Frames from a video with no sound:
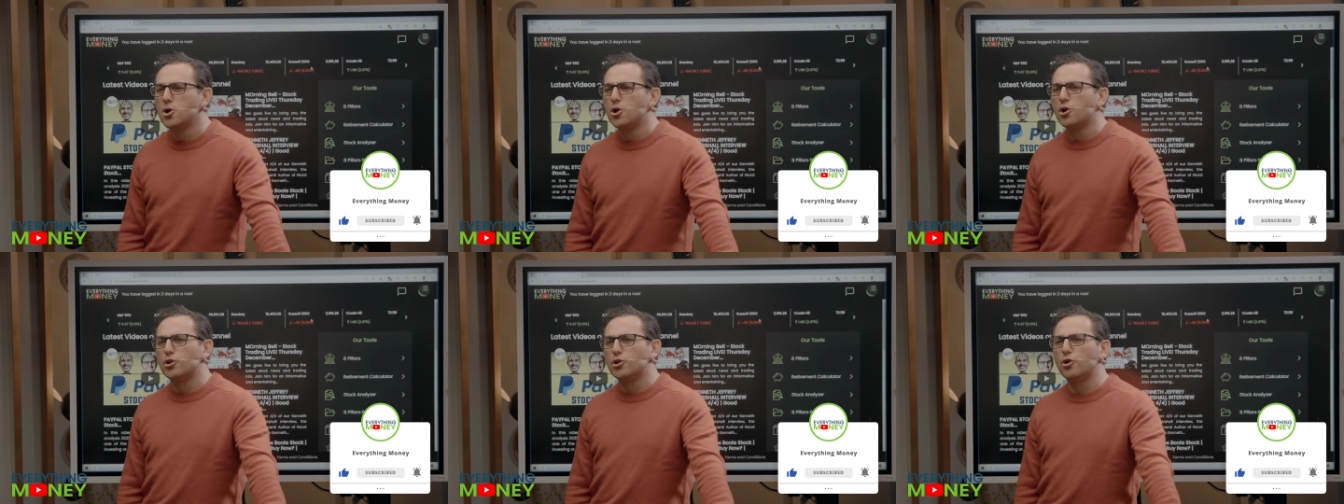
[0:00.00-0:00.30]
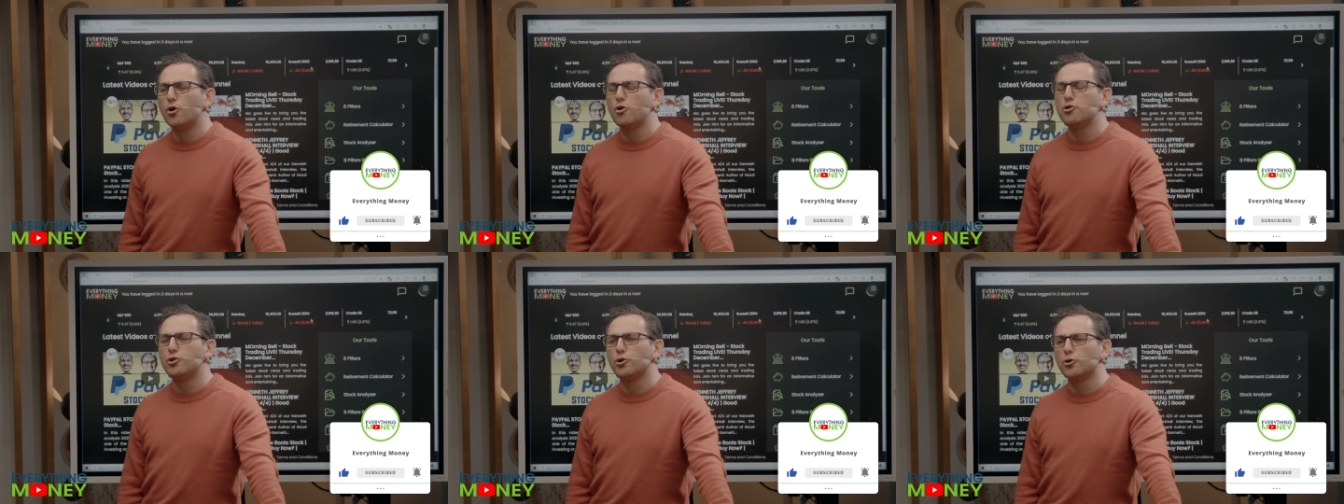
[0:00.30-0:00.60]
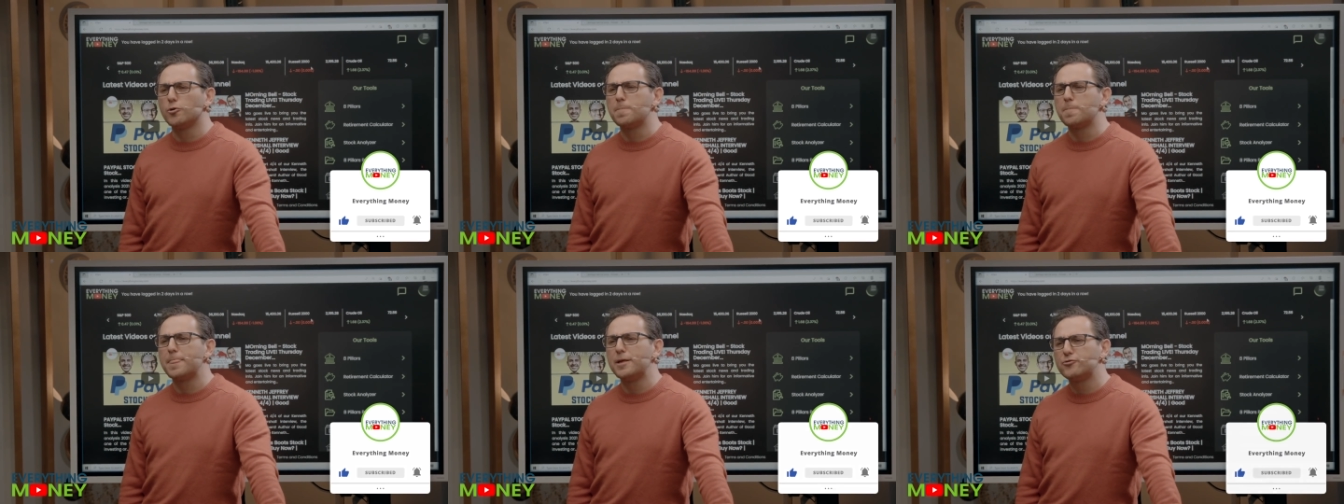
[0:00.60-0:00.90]
you know,
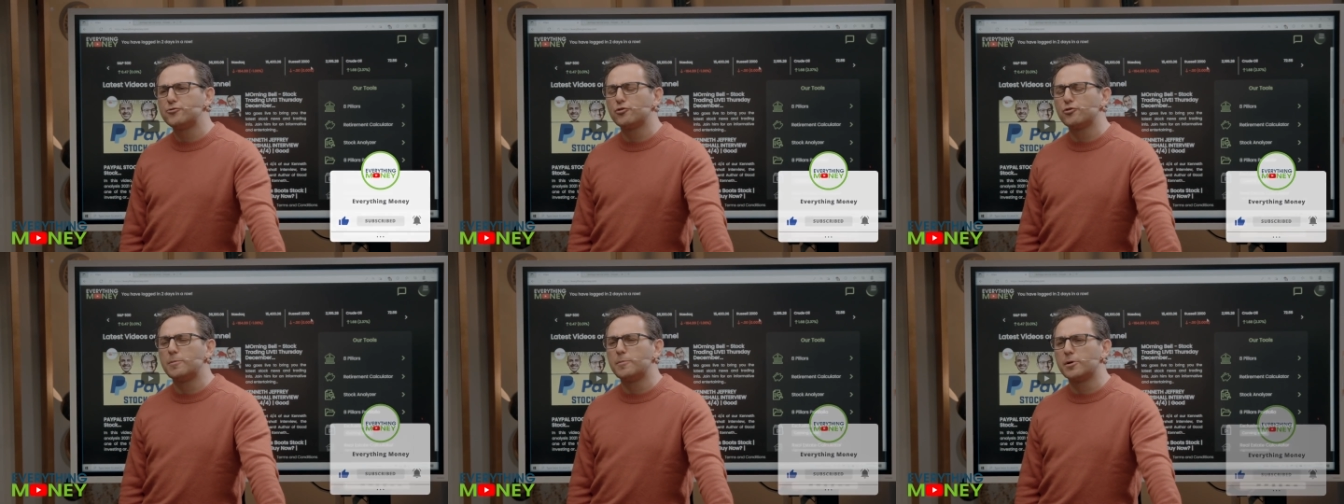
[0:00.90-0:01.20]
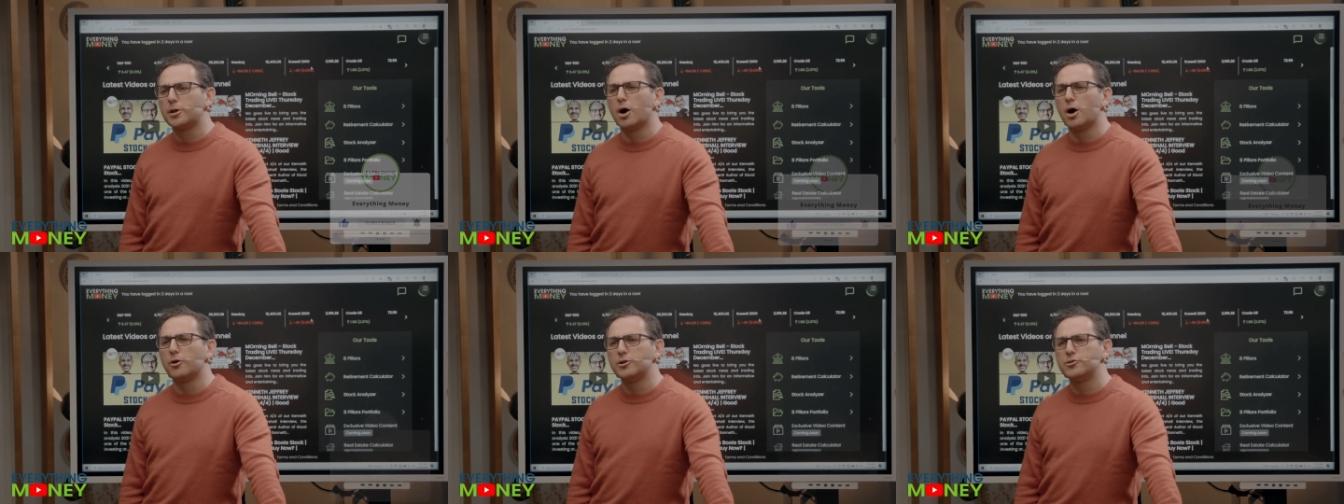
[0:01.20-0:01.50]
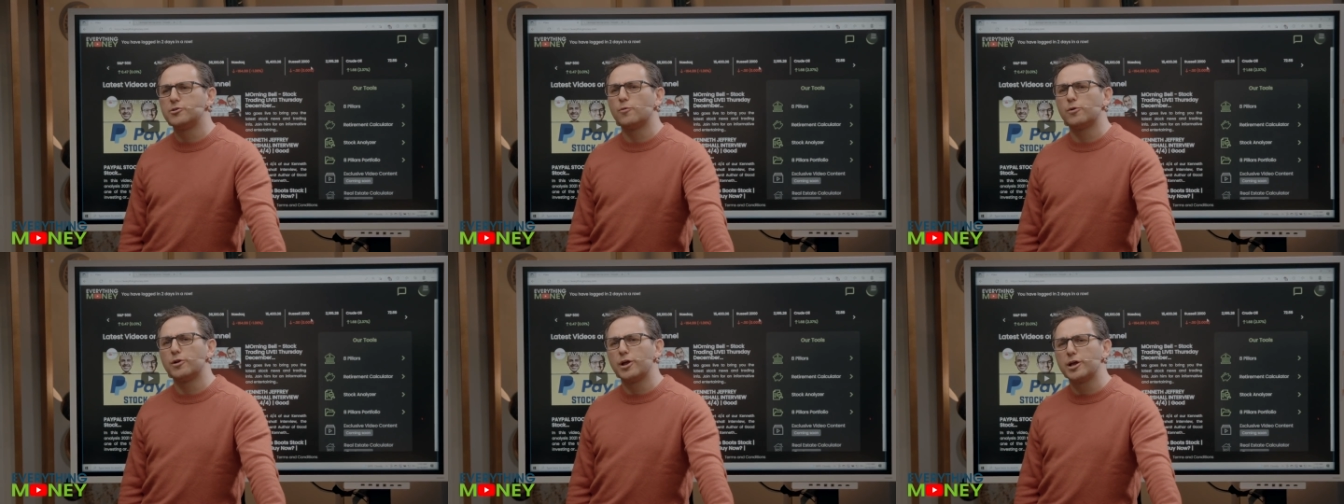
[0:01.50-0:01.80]
your Instagram account
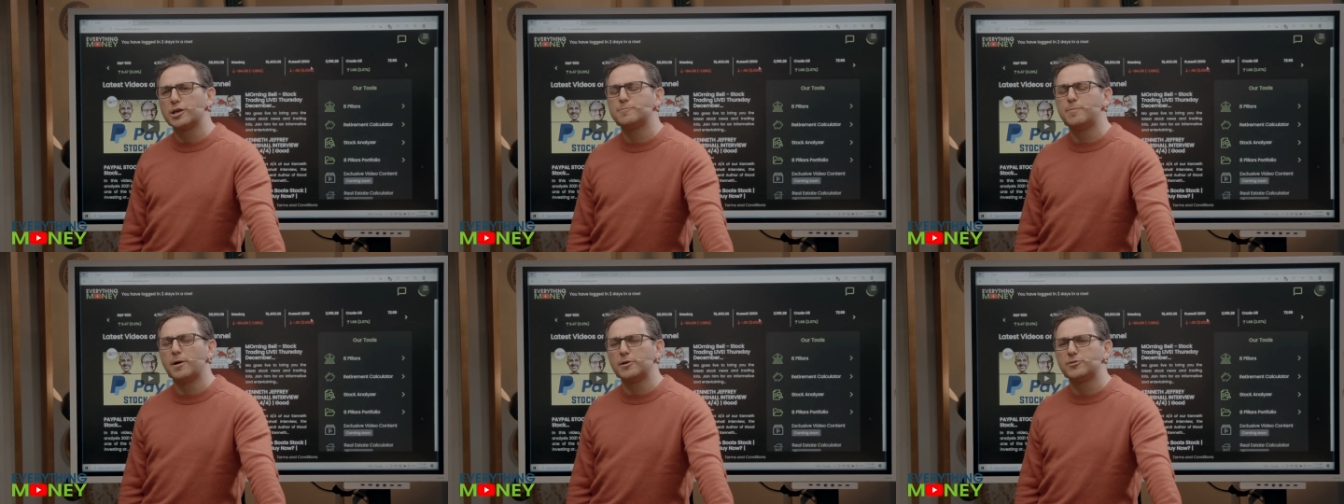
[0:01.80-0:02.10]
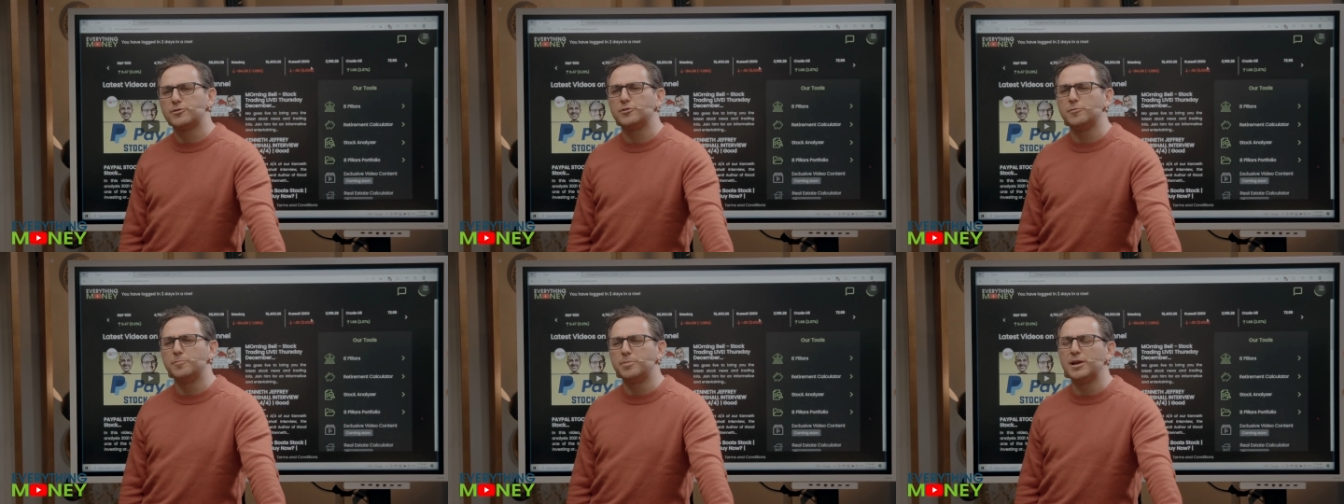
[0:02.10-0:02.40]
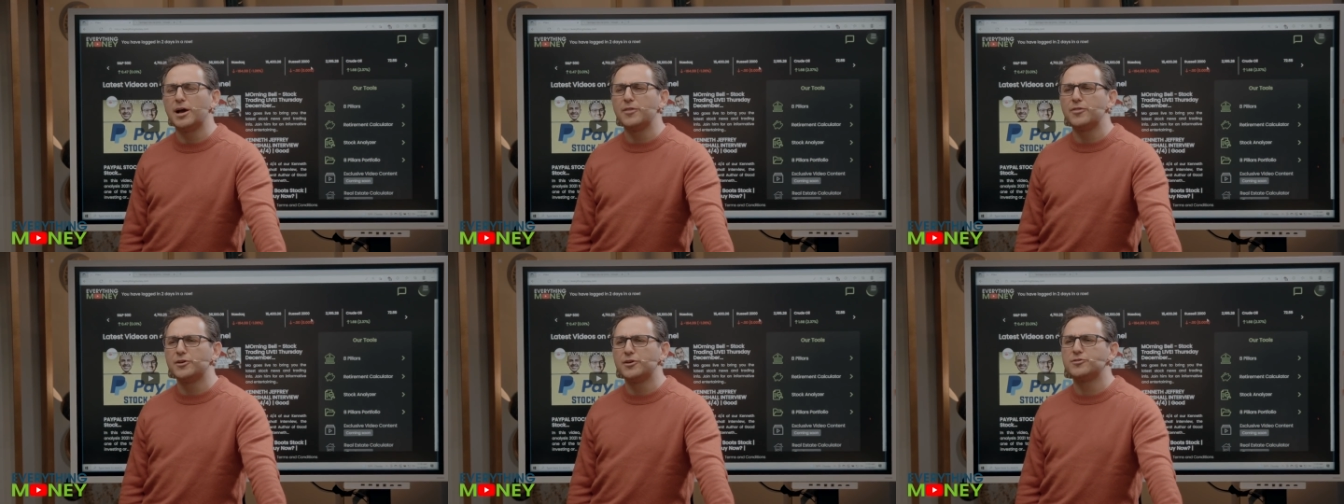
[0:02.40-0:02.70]
isn't what I expected to be.
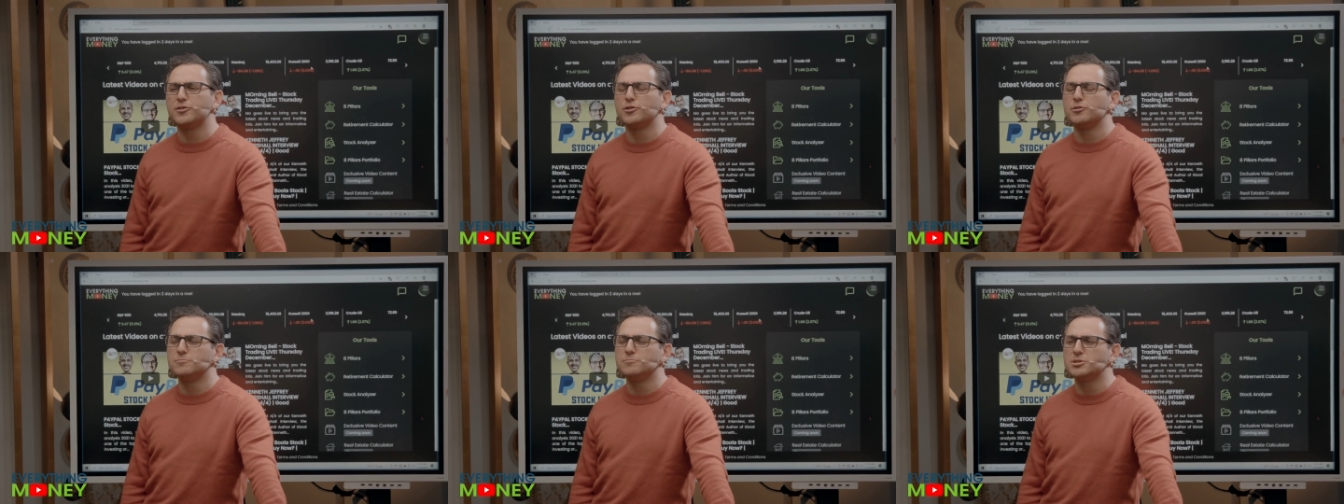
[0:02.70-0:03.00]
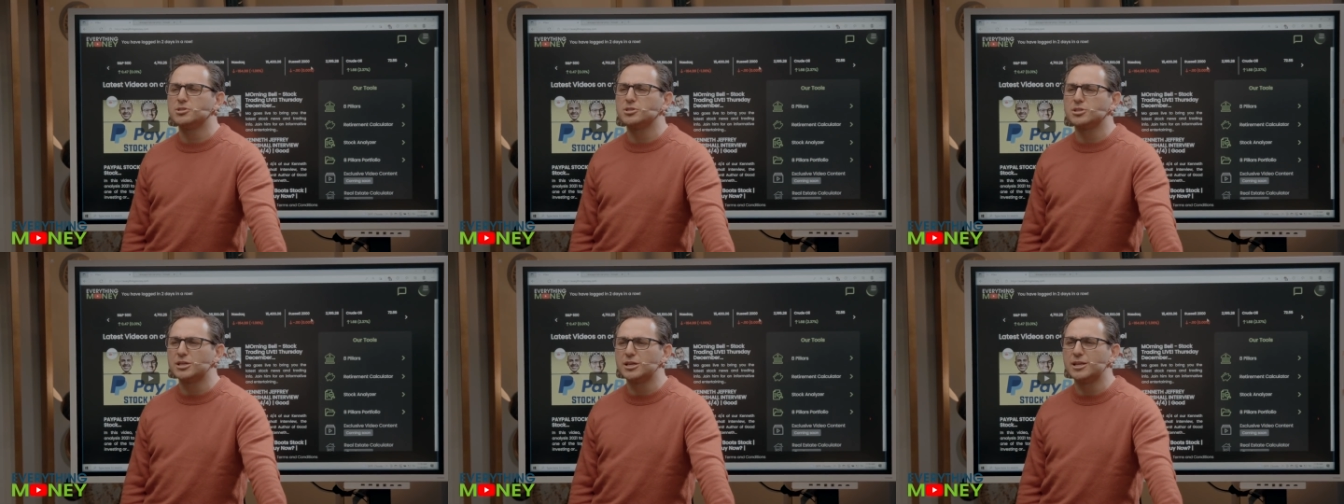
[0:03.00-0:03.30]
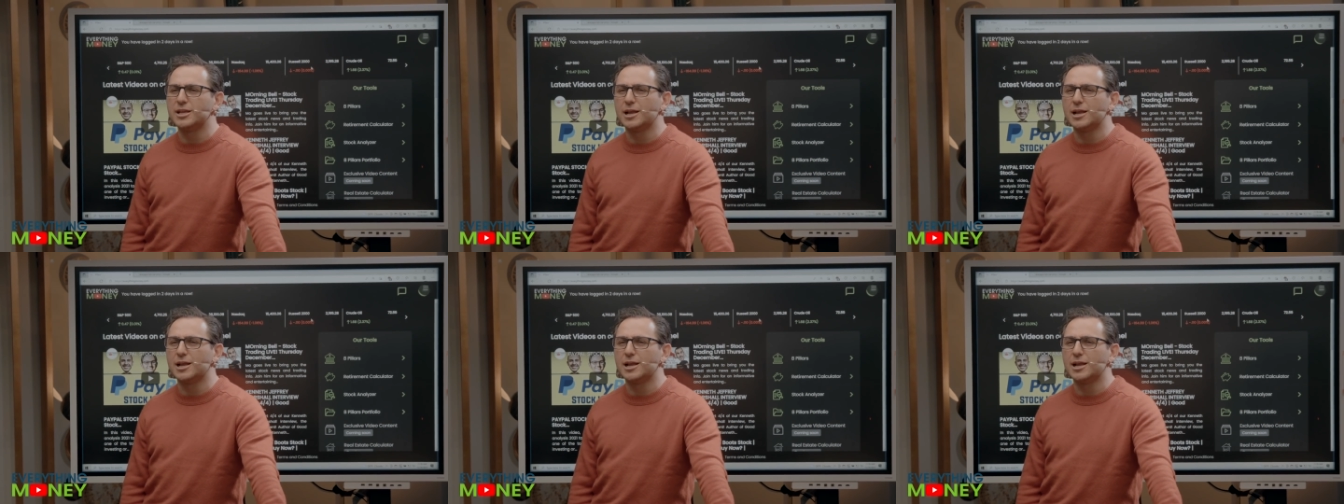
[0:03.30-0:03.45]
I think it's a little misleading.